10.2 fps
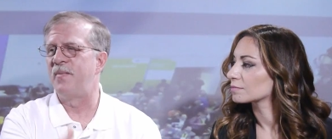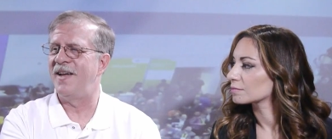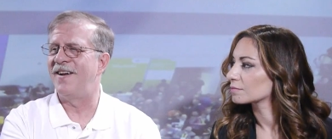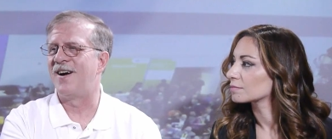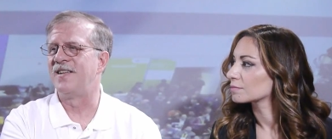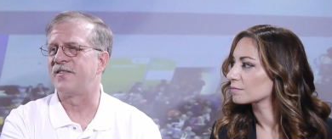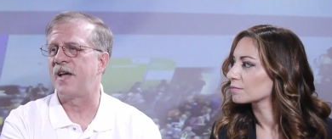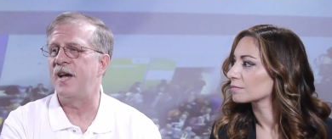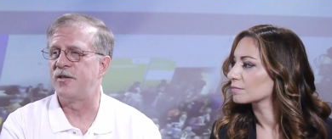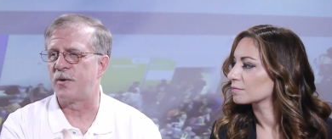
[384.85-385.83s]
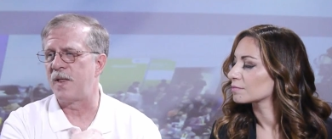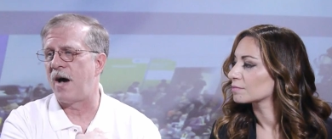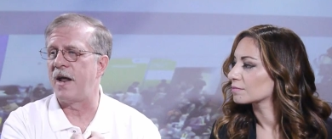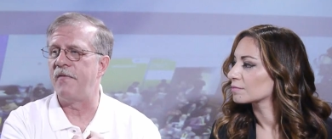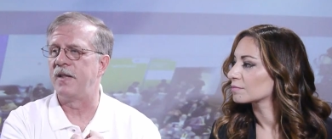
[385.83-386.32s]
Speaker 1: being on stage or without
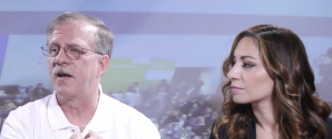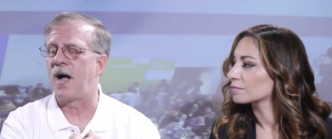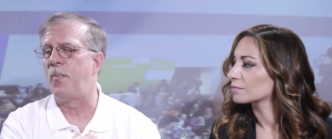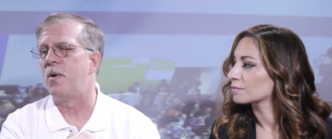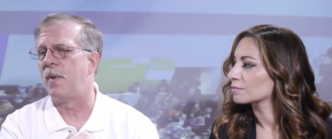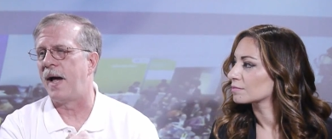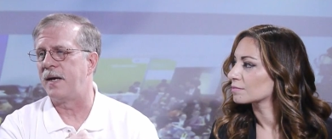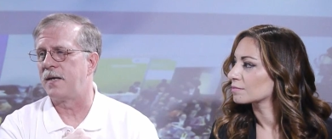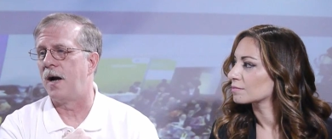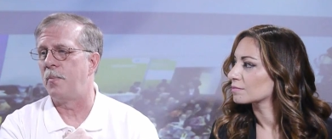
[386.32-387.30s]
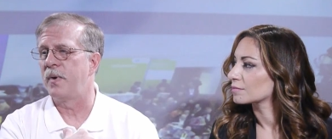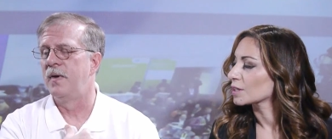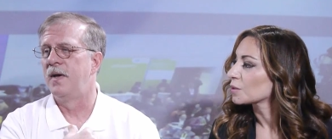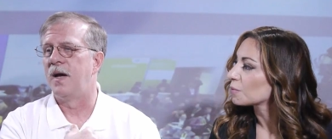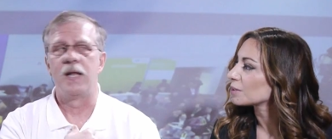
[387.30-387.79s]
having the couple mic'd up.
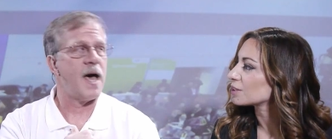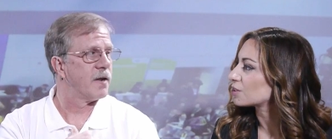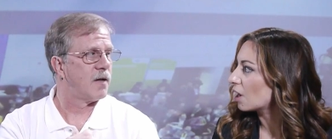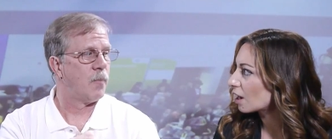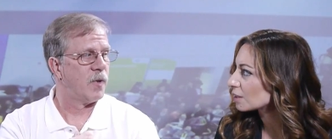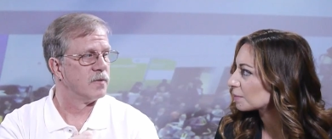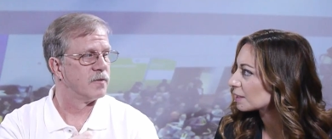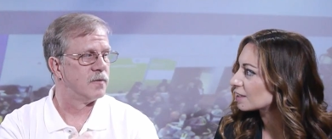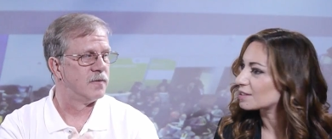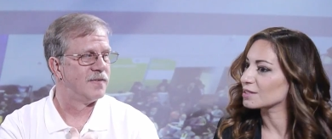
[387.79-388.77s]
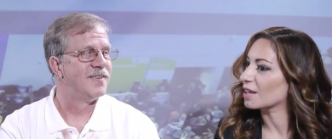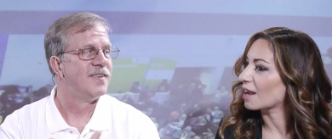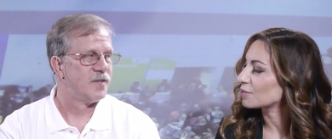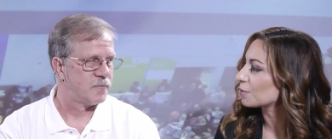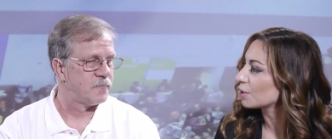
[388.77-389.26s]
A Which lot is of hard because
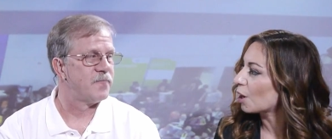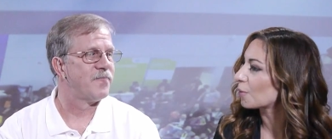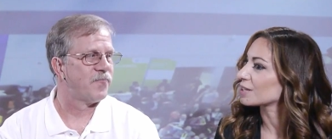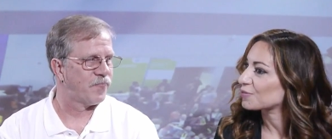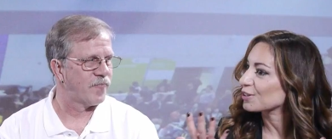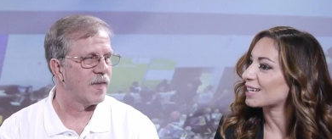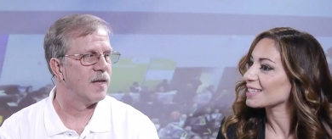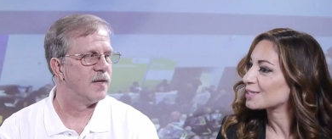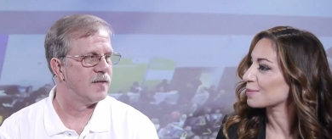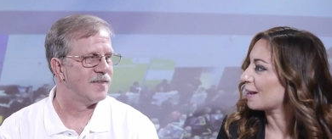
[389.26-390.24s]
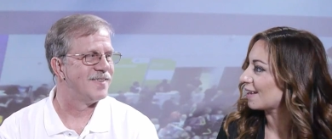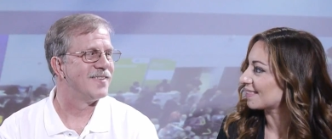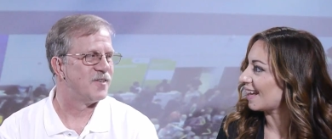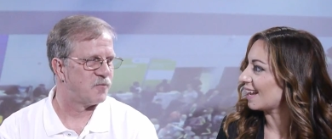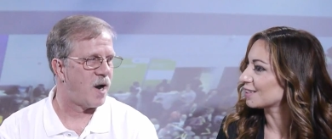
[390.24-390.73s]
everyone always forgets about
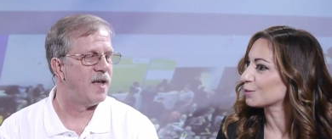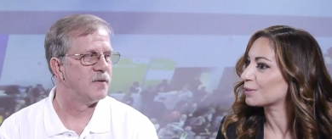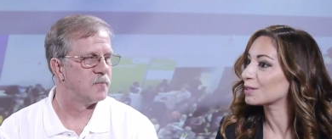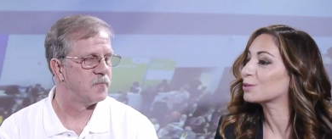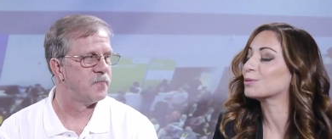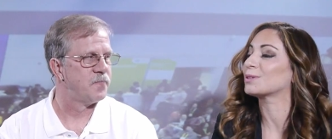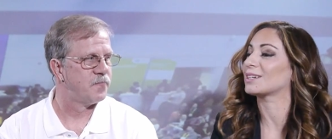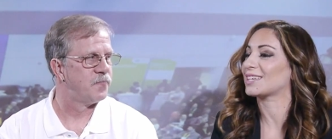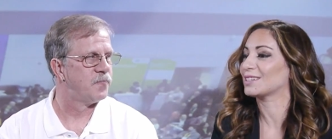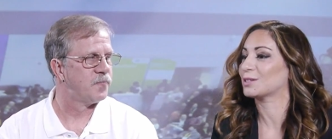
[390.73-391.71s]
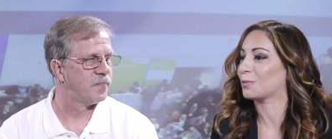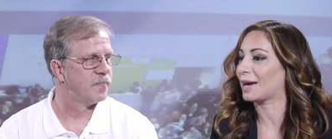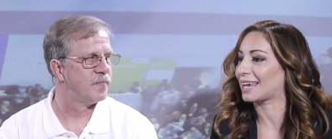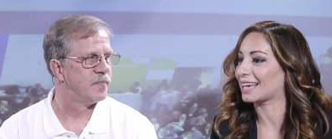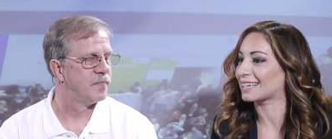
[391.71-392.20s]
that.
Speaker 2: Right. You, you attend a
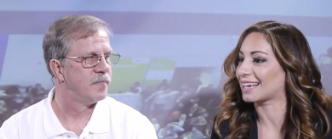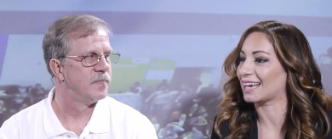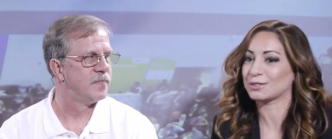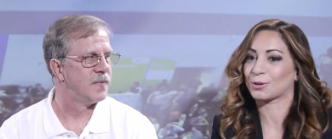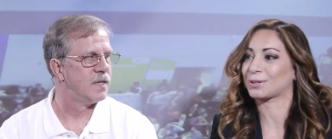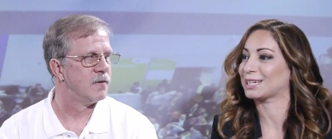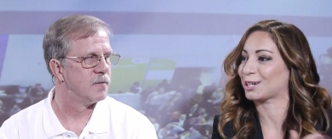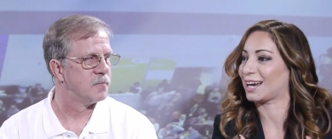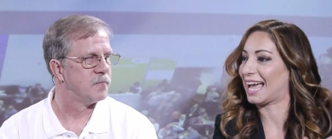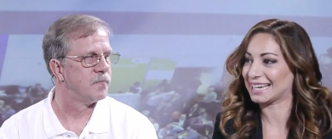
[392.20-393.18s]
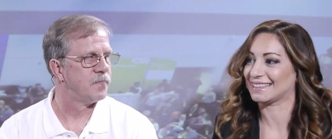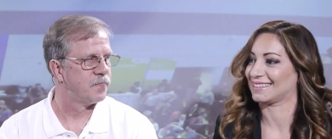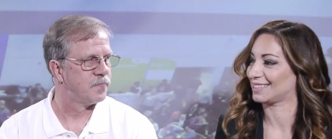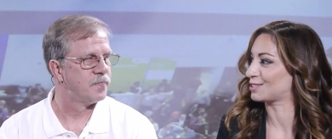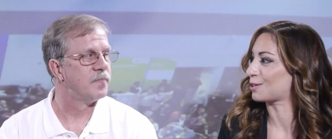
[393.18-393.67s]
wedding and you don't hear anything
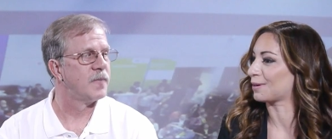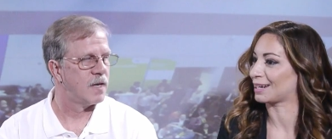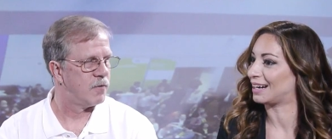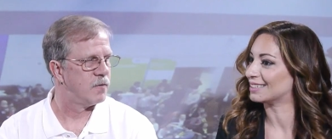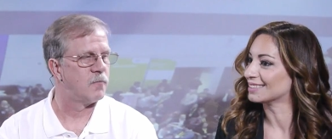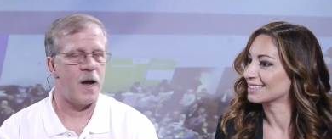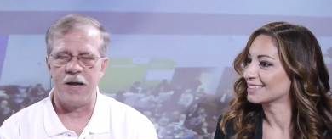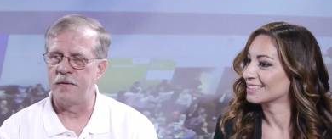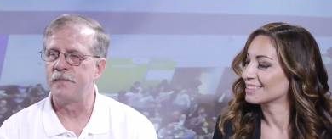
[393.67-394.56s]
that's going on. Right.